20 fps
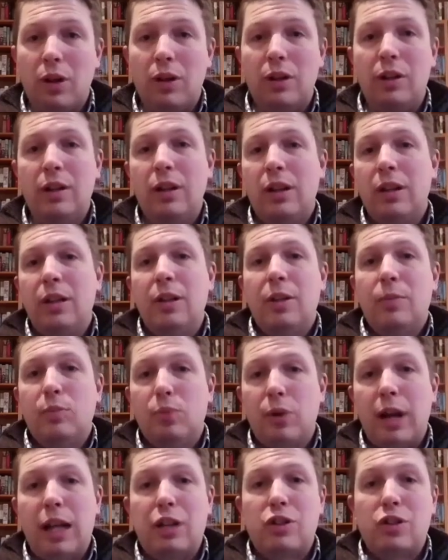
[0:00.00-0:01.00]
one
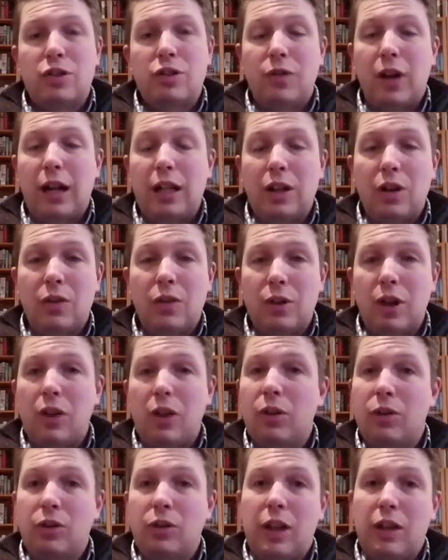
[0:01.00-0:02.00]
branch is fighting over
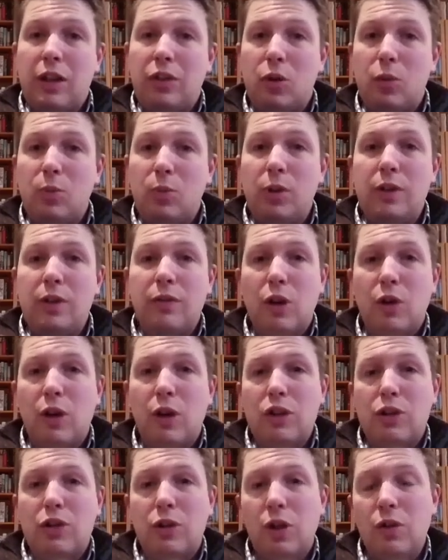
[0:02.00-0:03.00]
another. So that's the whole point of
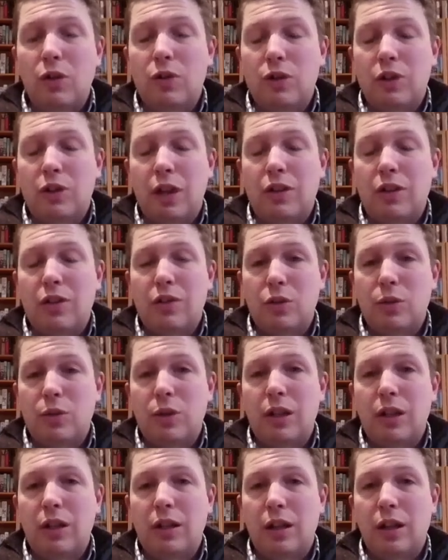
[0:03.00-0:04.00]
congressional oversight, is
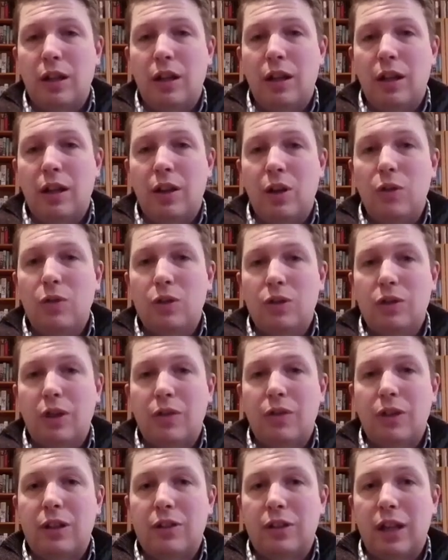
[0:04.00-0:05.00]
doing oversight
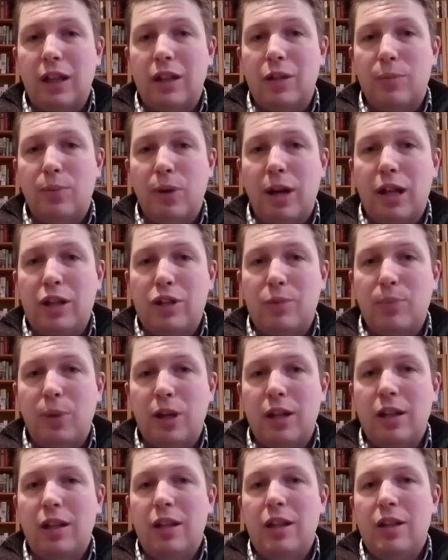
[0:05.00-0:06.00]
of the executive branch.
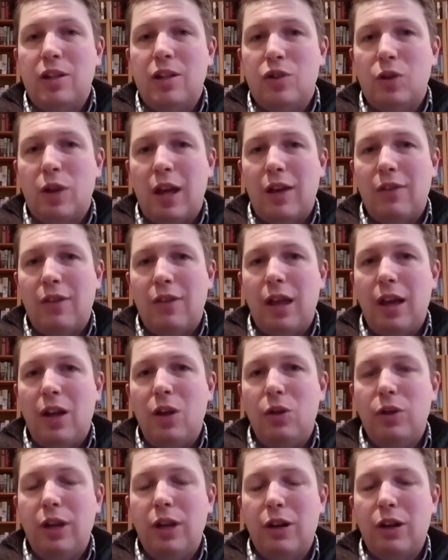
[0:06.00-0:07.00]
But to have
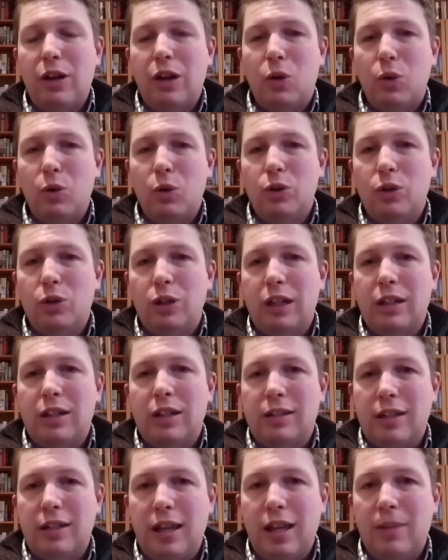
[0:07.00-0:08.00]
held Eric Holder in
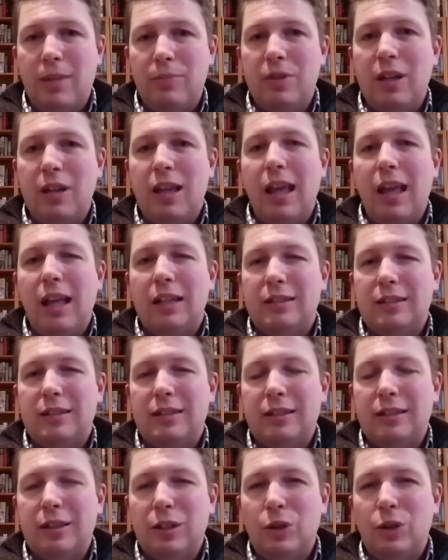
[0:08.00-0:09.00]
contempt and
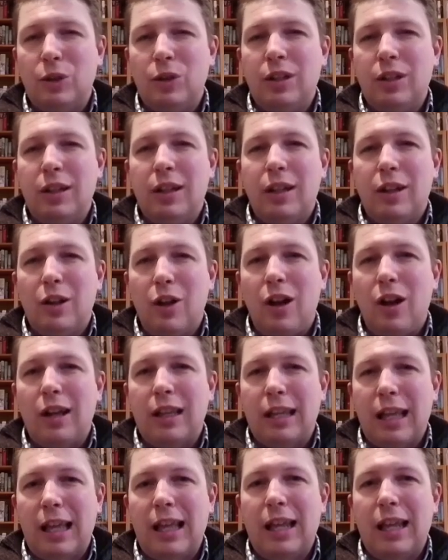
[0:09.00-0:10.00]
still
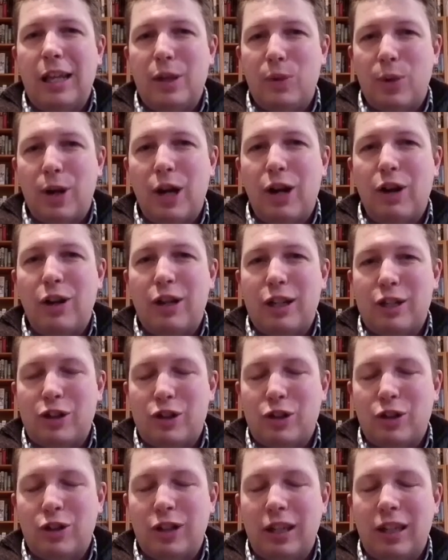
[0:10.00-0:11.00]
not get anywhere
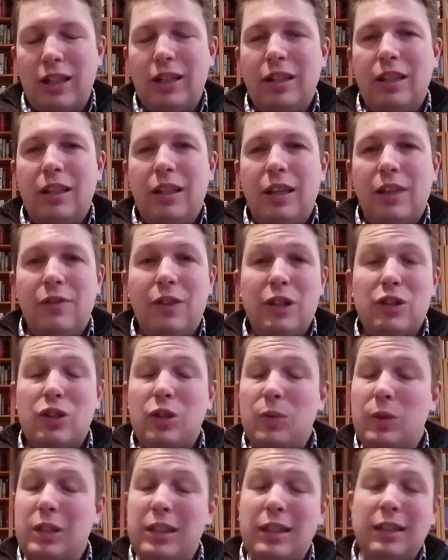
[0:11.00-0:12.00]
initially,
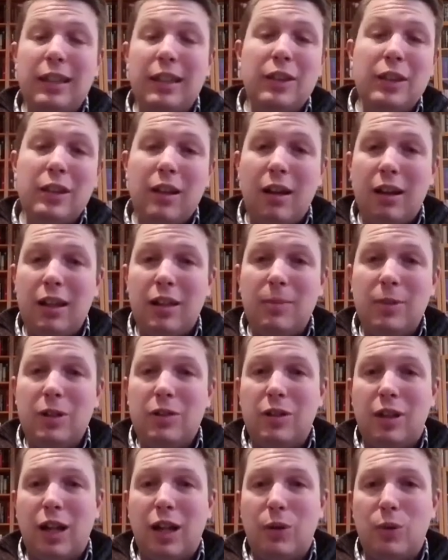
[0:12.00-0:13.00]
eventually we did get the
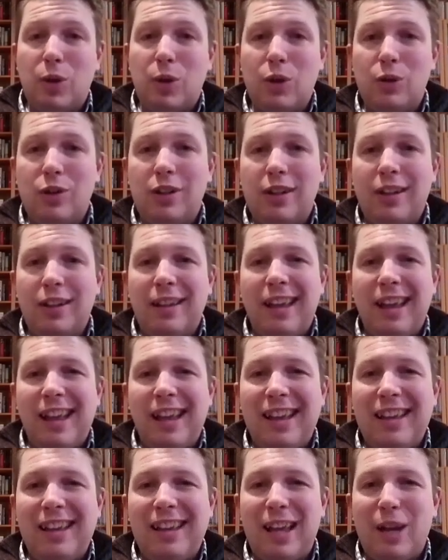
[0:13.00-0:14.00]
documents, and I wrote
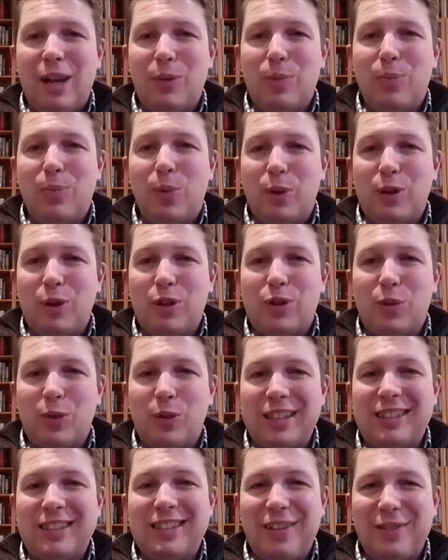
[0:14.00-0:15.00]
a report in
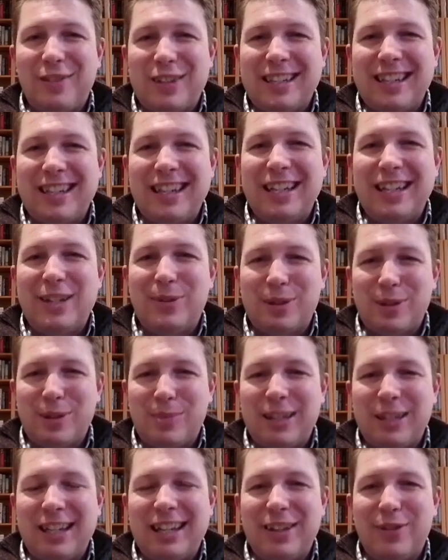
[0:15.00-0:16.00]
2017. It was at the
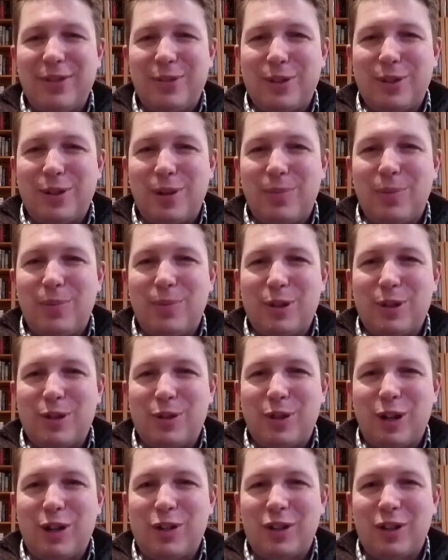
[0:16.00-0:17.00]
beginning of the Trump
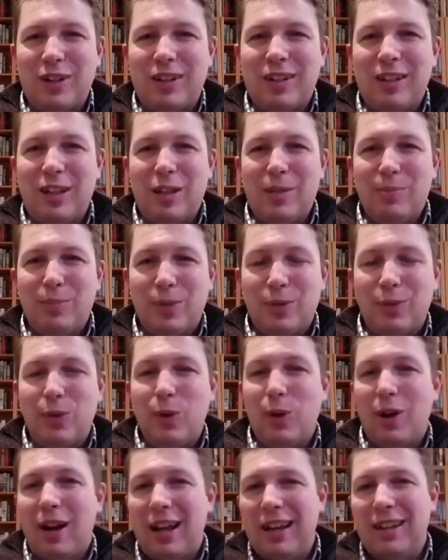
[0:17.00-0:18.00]
administration,
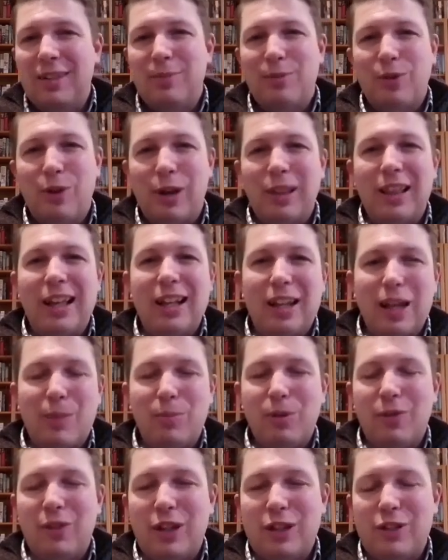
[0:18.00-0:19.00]
before I led a
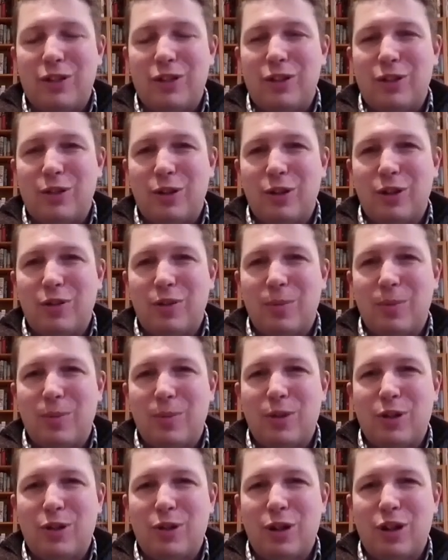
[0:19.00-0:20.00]
couple of agencies during the Trump
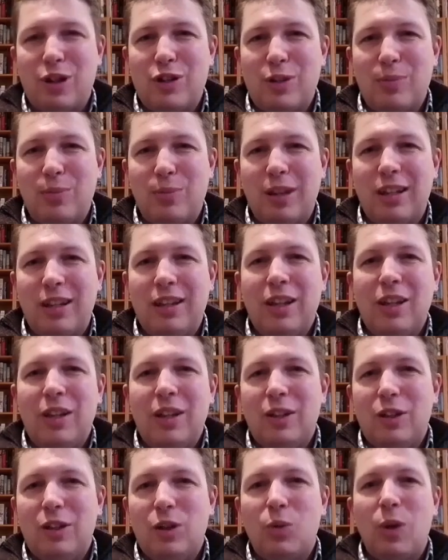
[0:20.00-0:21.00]
administration. But
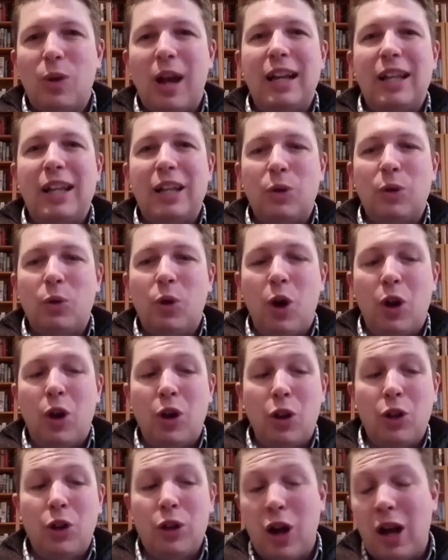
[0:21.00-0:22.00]
writing
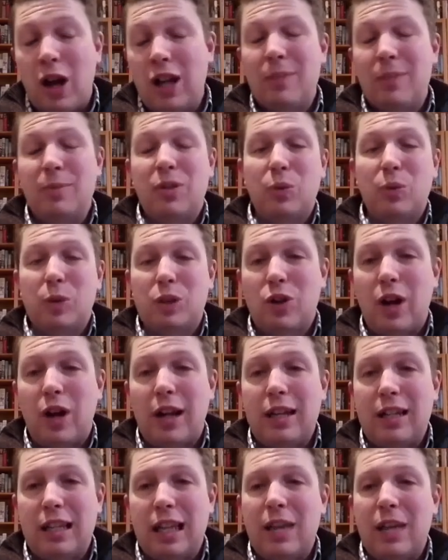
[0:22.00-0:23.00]
on the documents that we
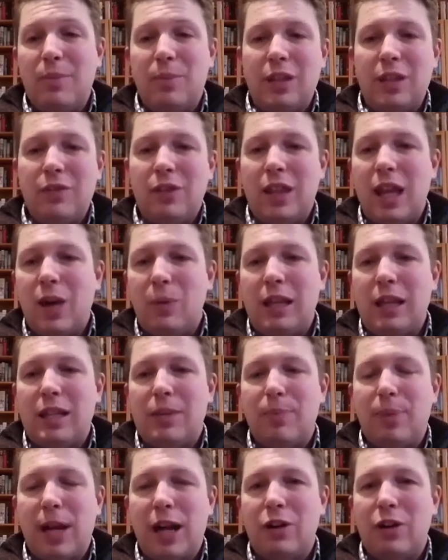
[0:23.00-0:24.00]
tried to get, but even that we had
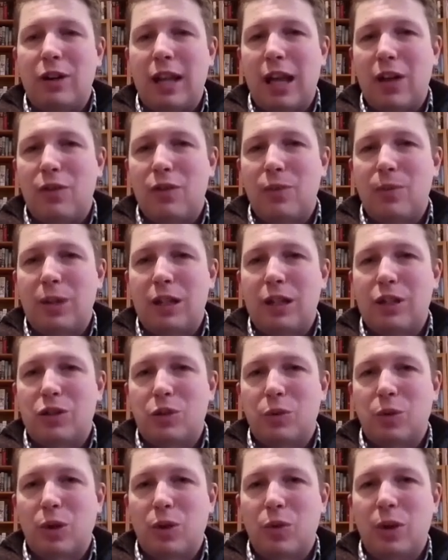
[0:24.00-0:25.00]
to pare down from the
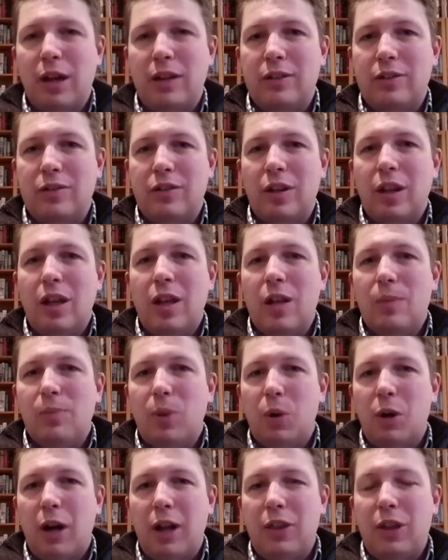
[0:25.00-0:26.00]
initial requests.
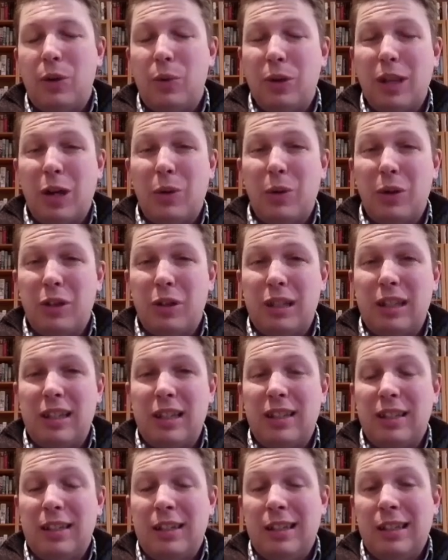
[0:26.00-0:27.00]
But I think what that
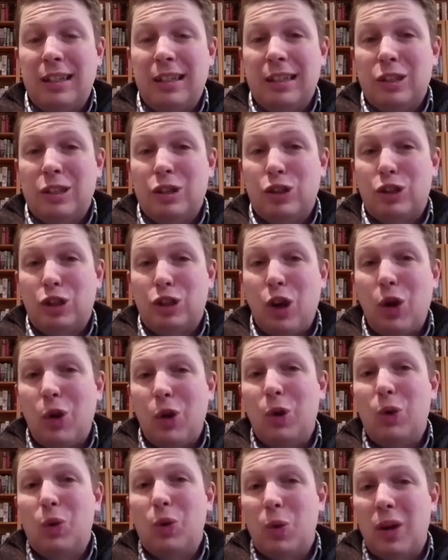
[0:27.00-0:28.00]
really
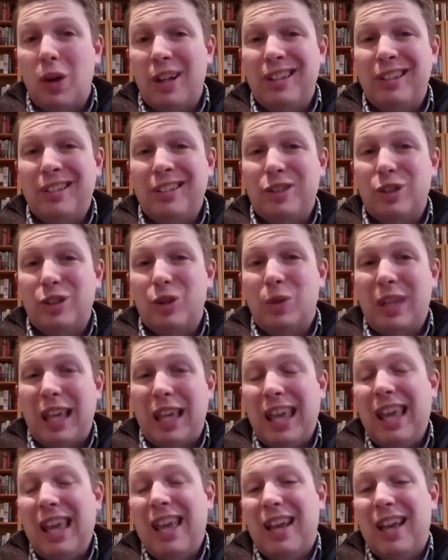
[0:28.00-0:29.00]
showed was you
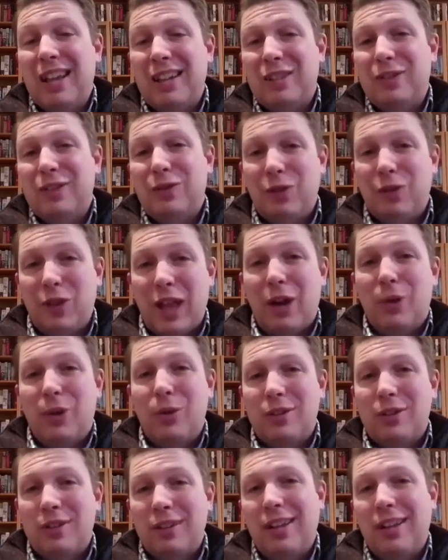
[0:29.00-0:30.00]
can
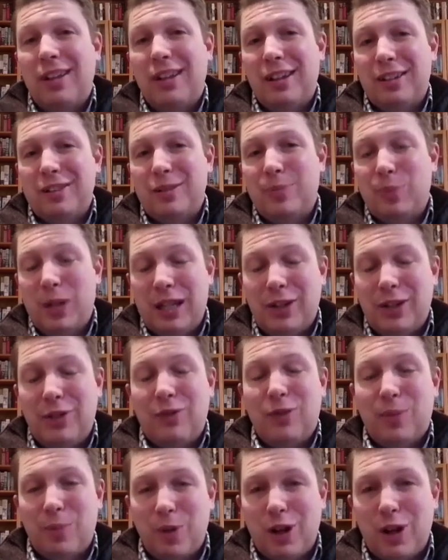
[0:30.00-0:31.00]
flout a subpoena
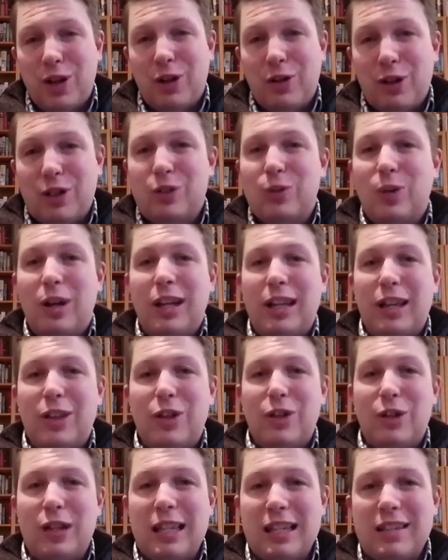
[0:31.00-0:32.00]
from Congress, right? And
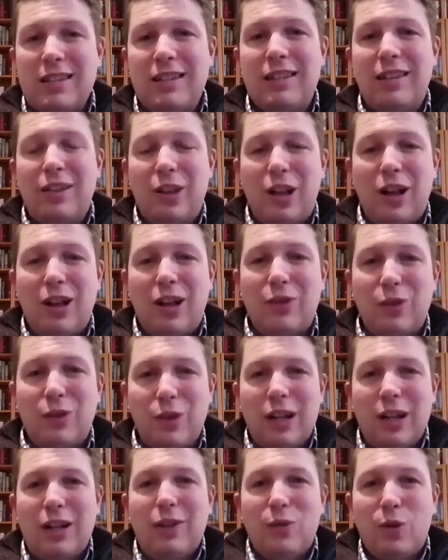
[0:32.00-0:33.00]
there isn't a lot of
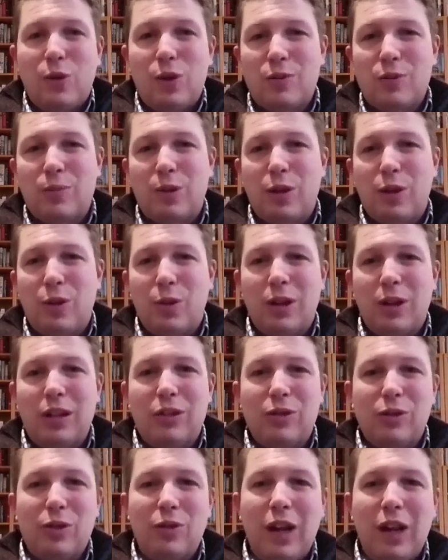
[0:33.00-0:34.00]
great enforcement authority.
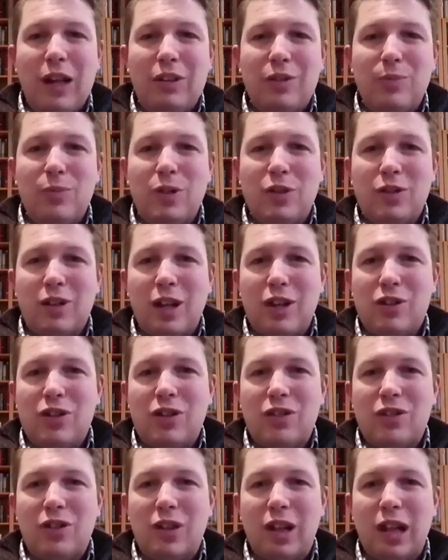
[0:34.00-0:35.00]
And so you've had some
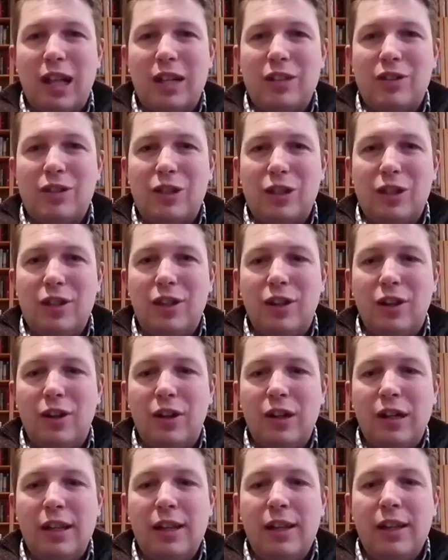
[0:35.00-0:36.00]
discussions in the last
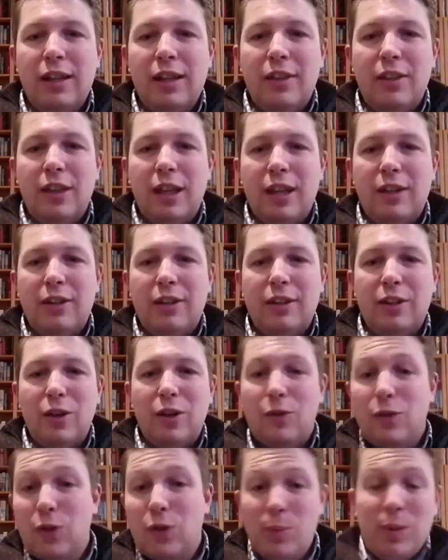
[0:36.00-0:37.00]
year that,
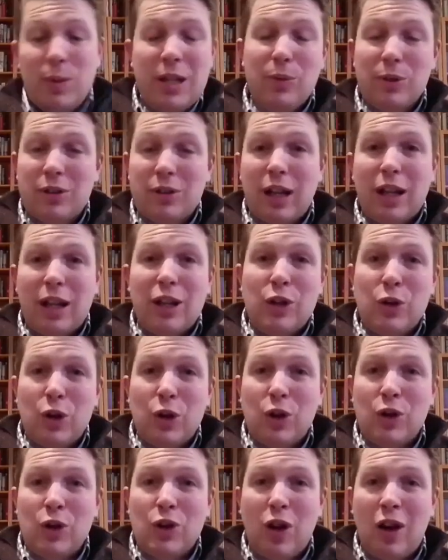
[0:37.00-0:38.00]
for me was kind of
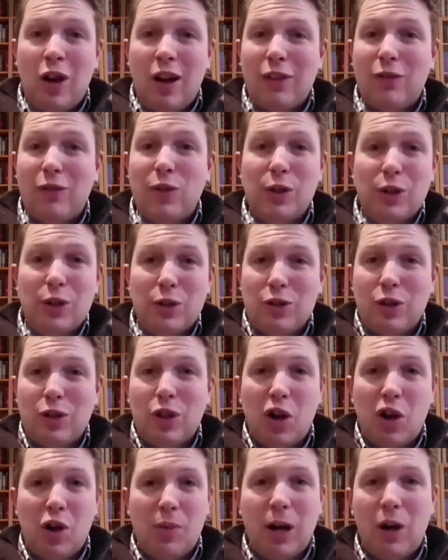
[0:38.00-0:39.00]
nerd talk a few years
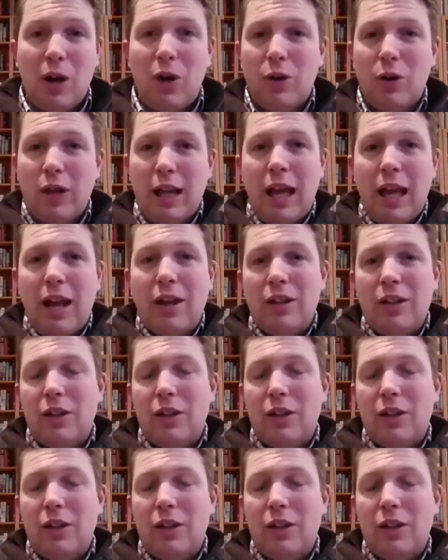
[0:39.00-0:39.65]
ago about, okay,